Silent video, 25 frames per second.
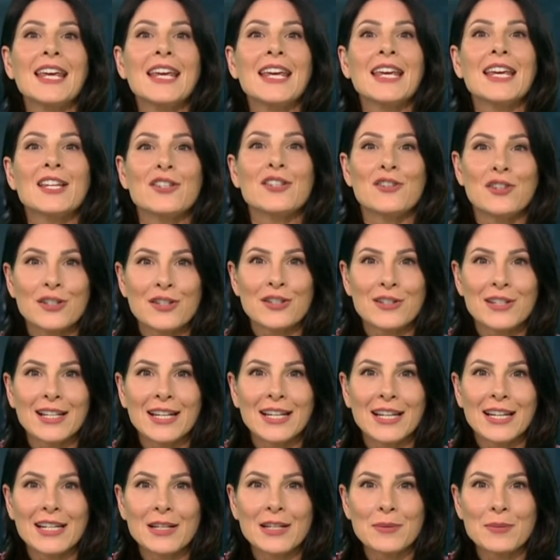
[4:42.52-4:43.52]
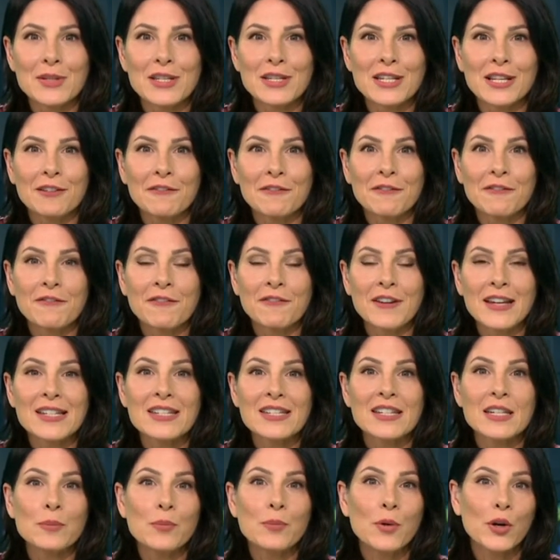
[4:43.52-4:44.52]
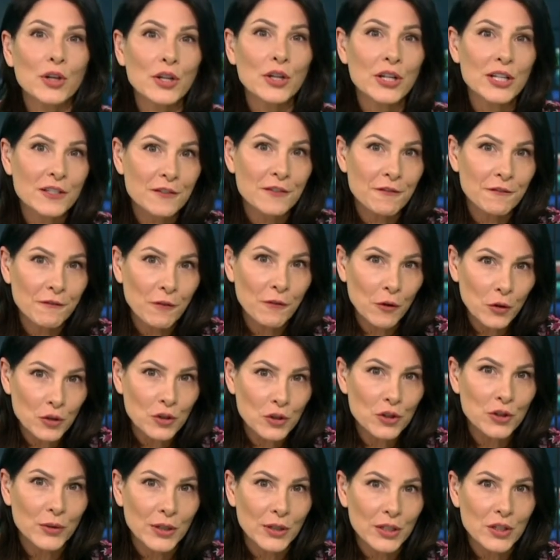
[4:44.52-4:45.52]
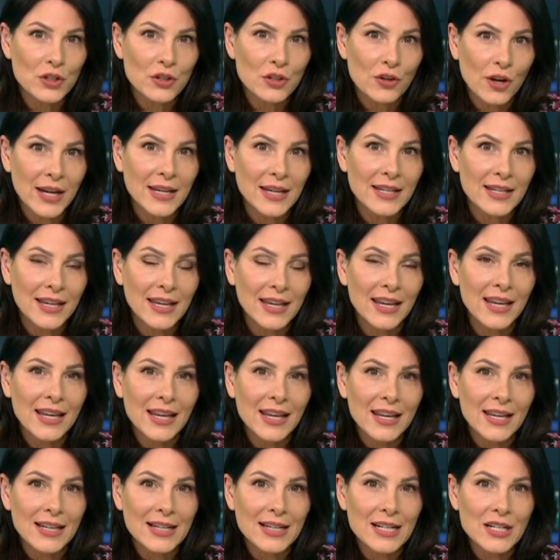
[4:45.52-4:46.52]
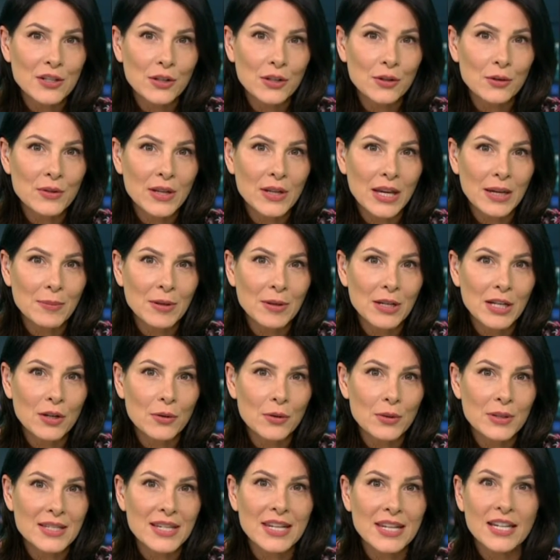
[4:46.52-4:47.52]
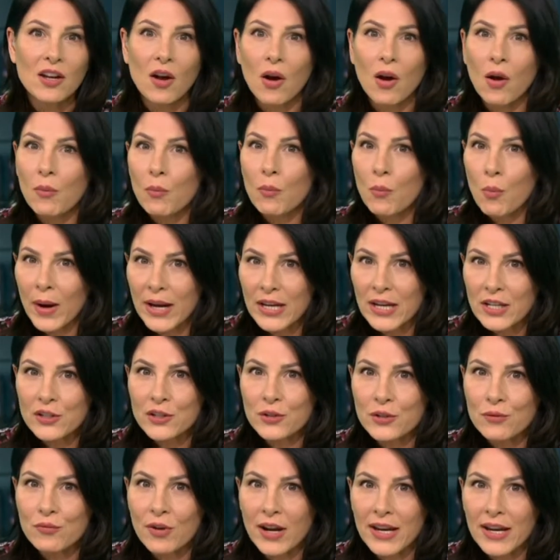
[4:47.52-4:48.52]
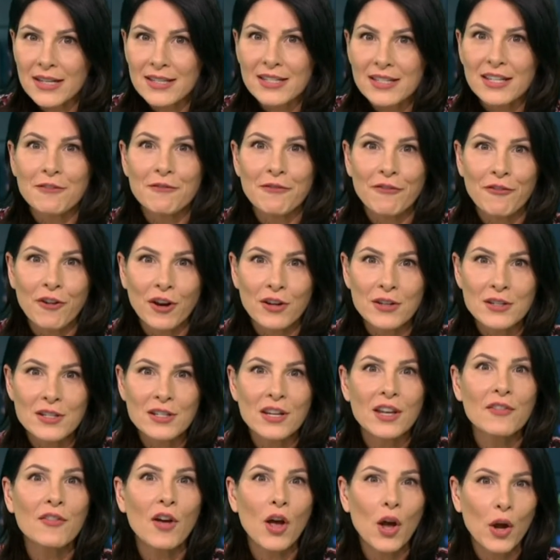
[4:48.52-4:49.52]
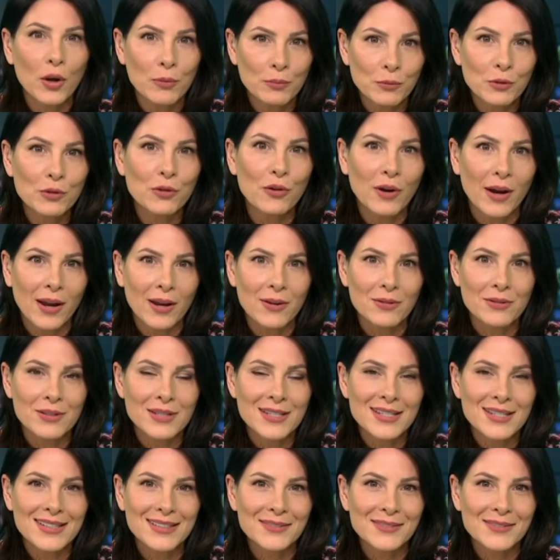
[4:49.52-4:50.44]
has just declared himself fit. He broke his foot during training, and he told Amy Lewis he can't wait to race in front of a home crowd.